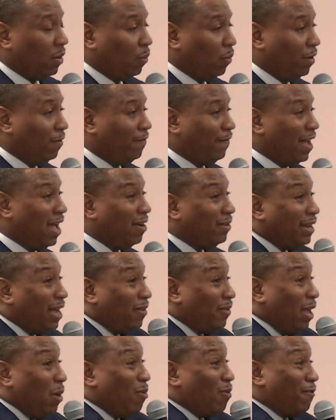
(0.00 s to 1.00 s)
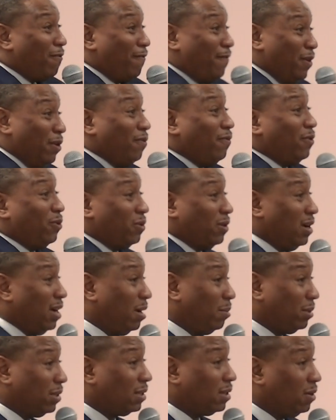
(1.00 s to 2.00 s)
we found out they were fearful to
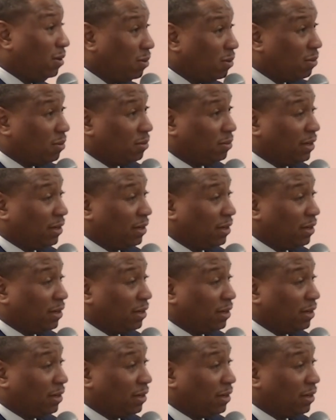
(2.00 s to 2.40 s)
come to school.